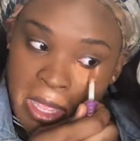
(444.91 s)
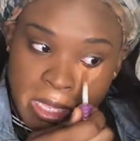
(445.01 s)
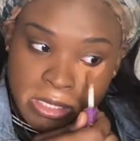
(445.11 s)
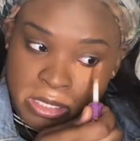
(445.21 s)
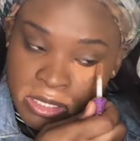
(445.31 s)

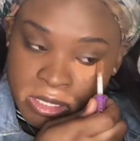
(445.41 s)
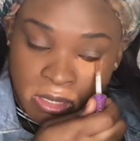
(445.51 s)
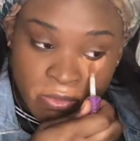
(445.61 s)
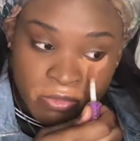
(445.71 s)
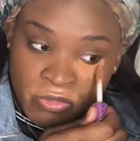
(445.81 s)
And she
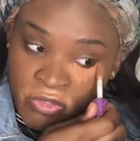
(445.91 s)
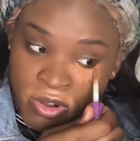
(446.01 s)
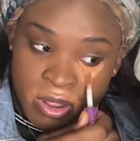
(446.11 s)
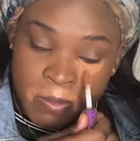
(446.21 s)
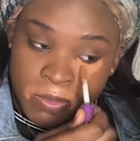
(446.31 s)
suffers
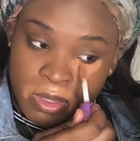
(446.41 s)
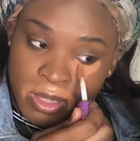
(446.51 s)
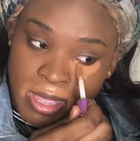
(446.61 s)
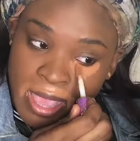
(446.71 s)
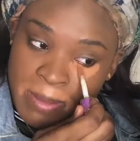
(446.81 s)
from
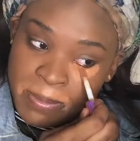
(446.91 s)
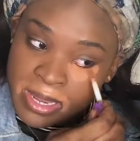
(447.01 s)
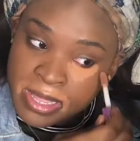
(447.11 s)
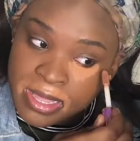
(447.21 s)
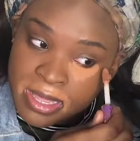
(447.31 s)

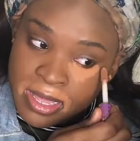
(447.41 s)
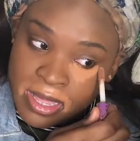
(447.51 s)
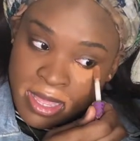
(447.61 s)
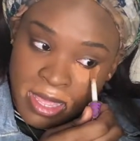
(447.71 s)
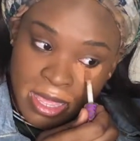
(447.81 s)

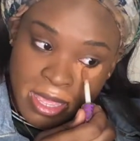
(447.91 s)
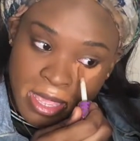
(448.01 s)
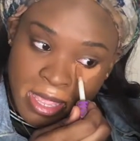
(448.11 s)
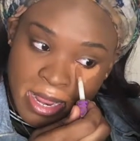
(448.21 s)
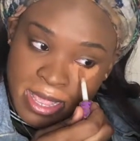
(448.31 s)
apnea
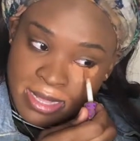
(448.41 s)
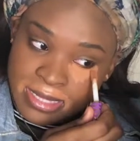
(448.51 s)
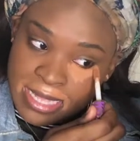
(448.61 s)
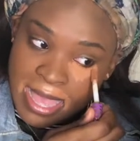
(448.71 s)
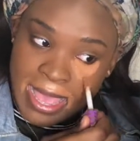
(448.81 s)
and
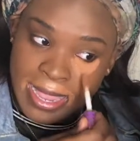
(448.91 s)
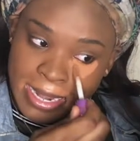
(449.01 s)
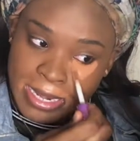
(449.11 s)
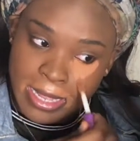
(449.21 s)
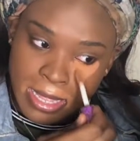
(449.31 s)

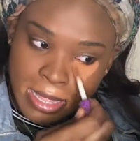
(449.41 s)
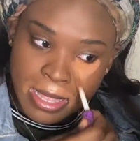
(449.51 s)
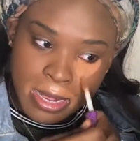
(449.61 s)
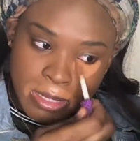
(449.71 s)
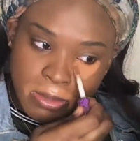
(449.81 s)
anxiety.
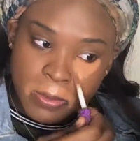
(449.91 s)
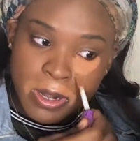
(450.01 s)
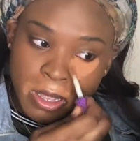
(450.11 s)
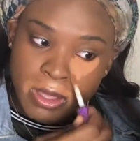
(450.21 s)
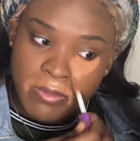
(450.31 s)
So we're
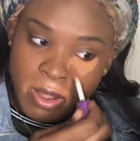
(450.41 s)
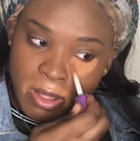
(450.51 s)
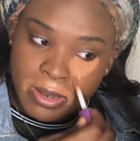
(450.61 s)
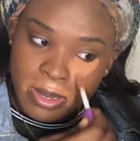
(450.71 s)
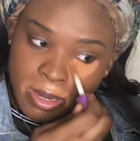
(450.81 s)
gonna cover
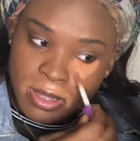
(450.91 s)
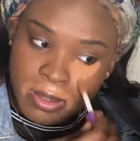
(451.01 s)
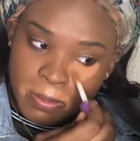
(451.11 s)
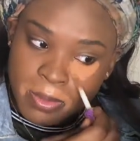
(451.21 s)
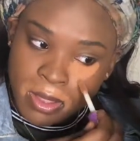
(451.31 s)
all of that up.